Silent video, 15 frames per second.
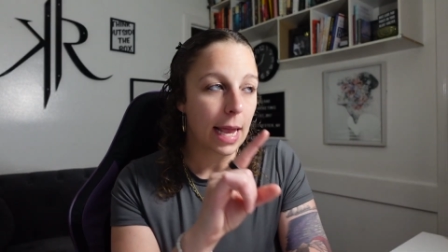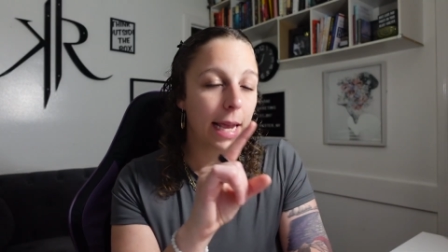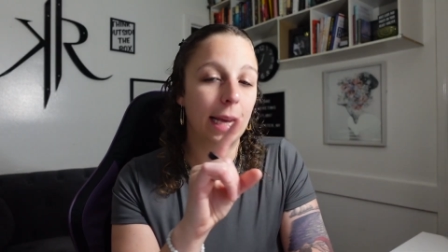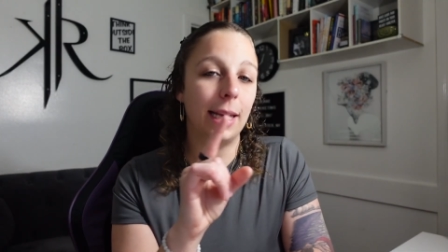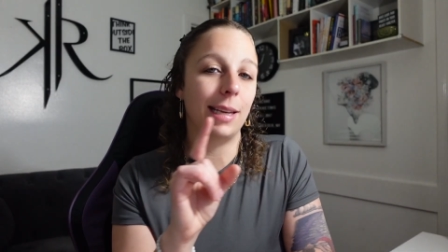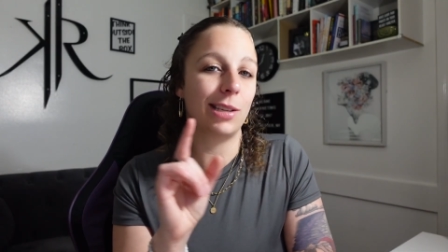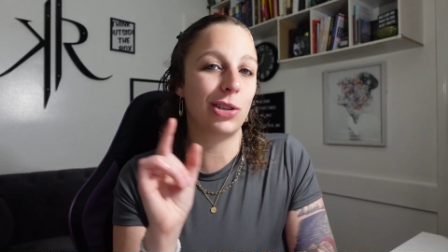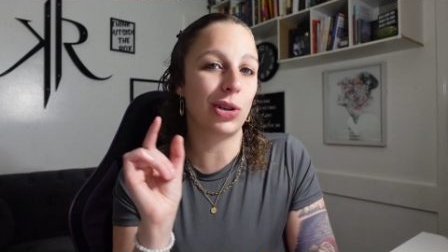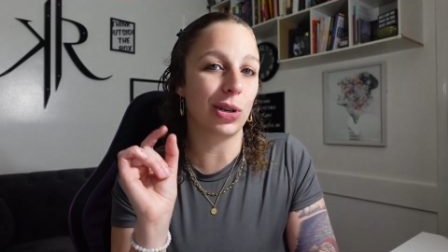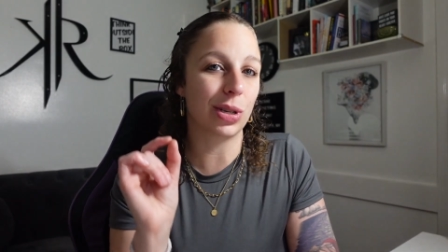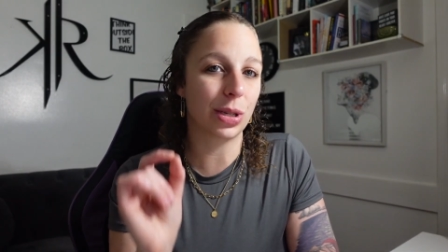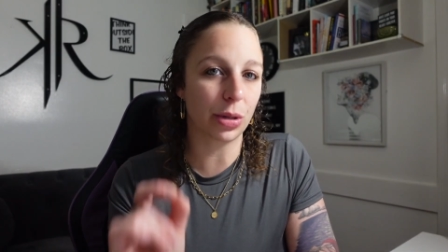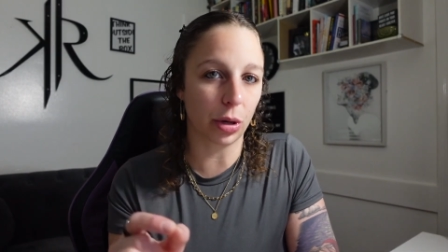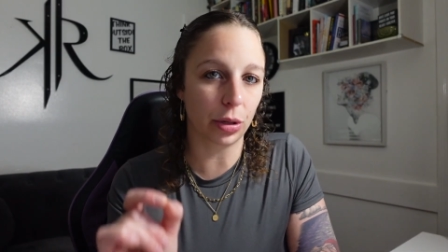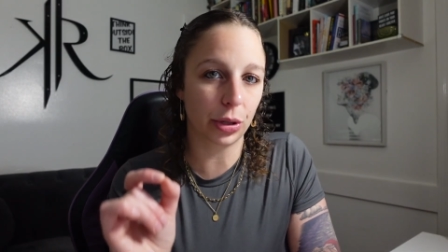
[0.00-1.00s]
It is your
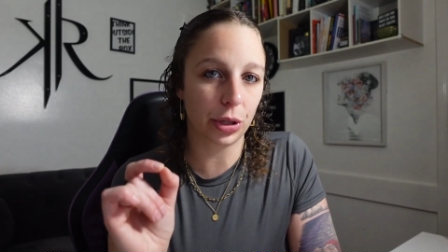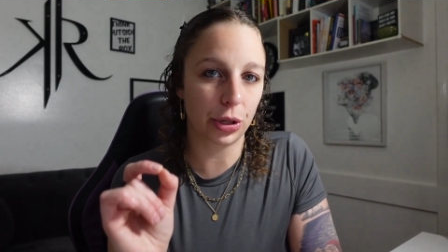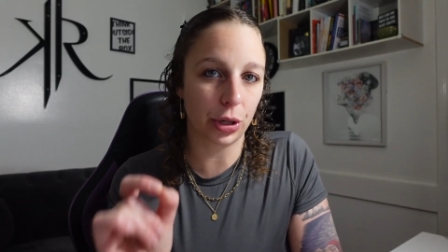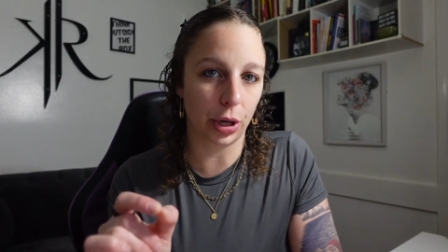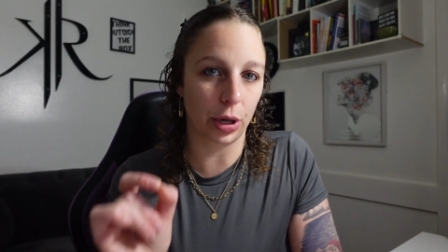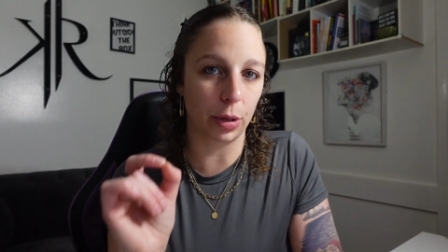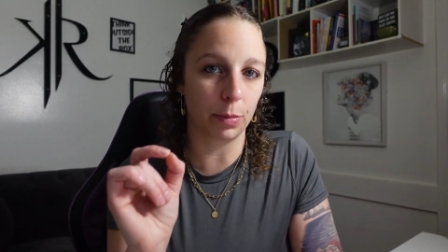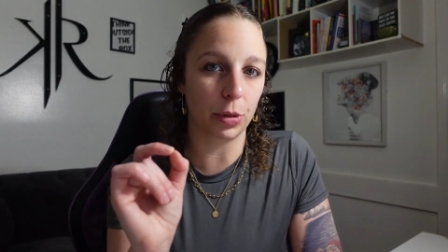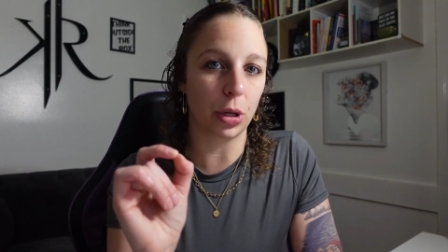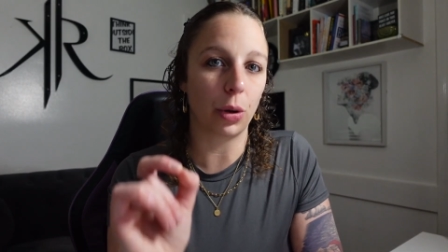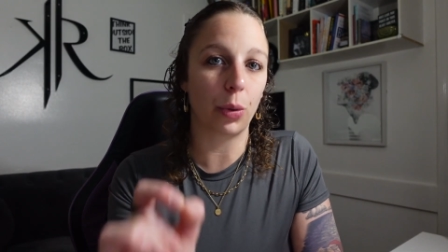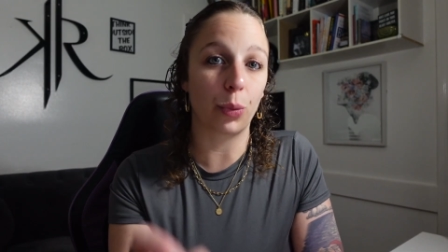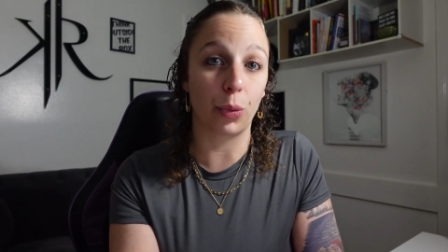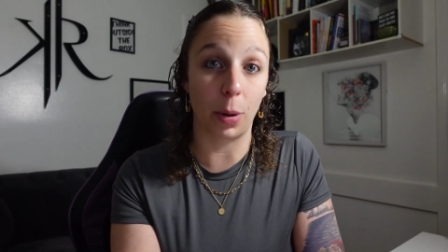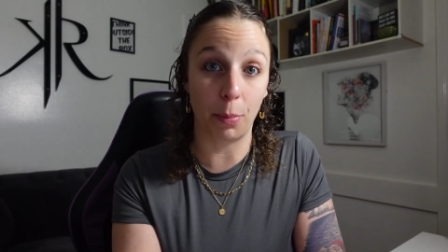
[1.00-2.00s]
search terms
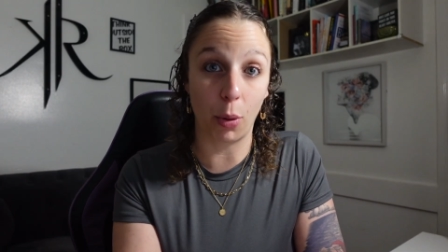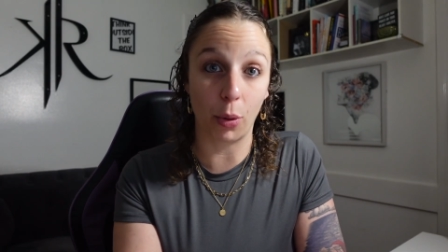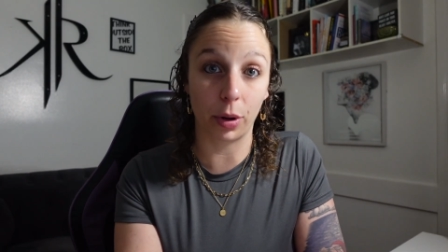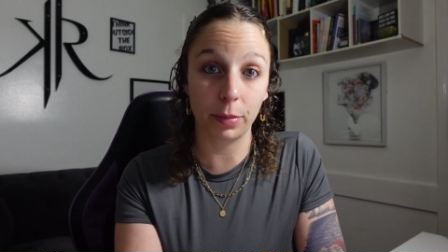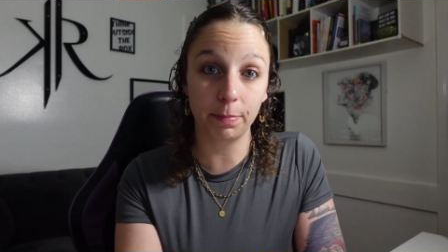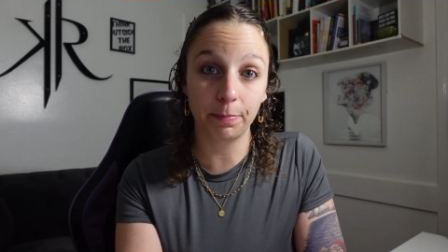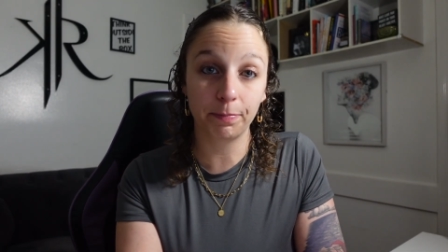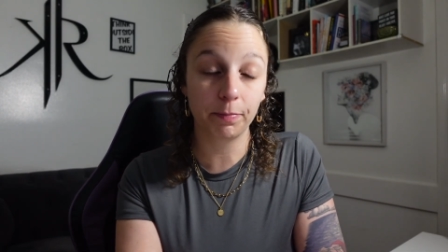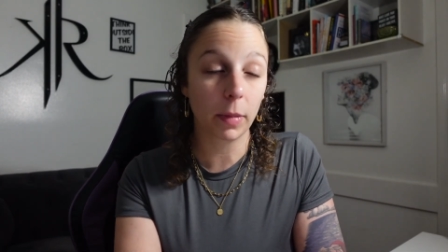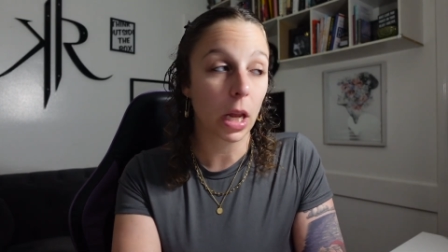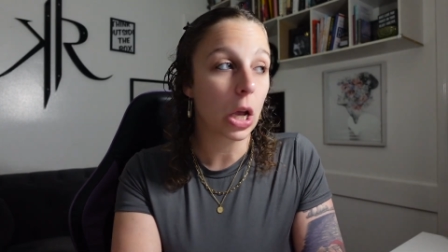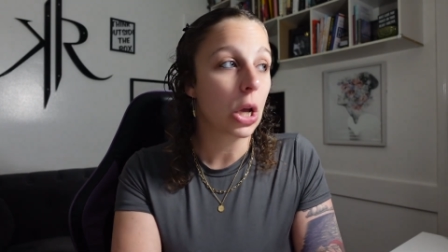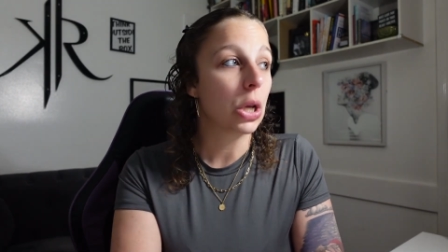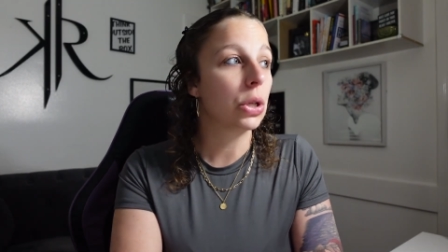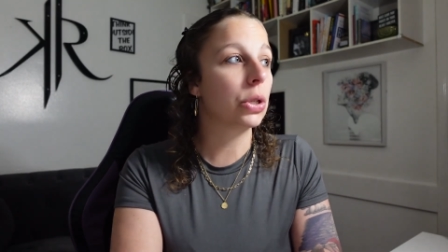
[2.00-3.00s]
report.
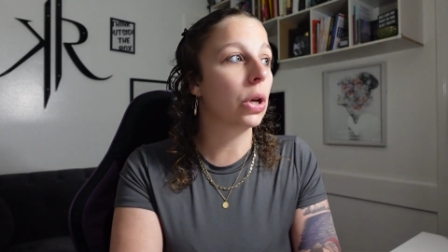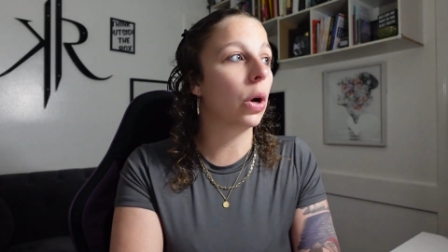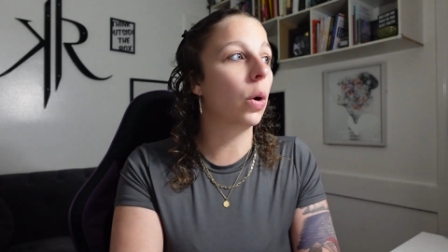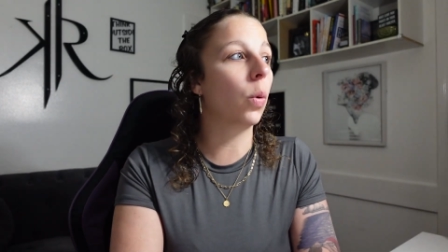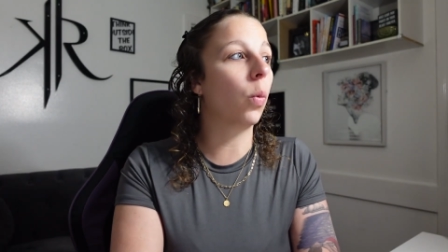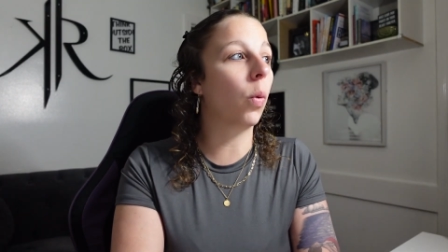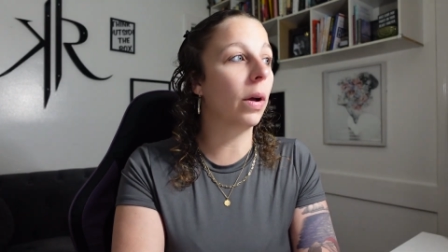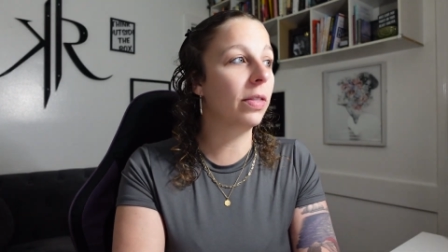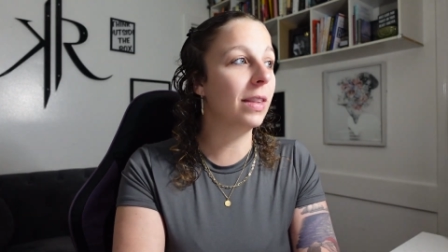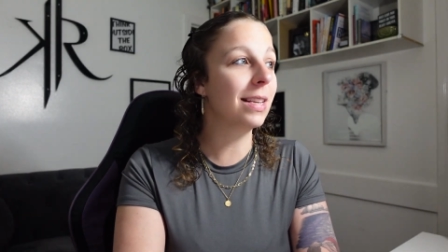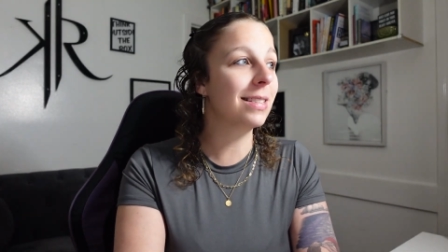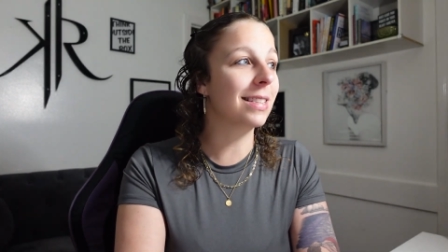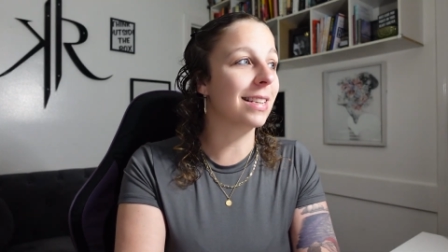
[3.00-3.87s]
So what this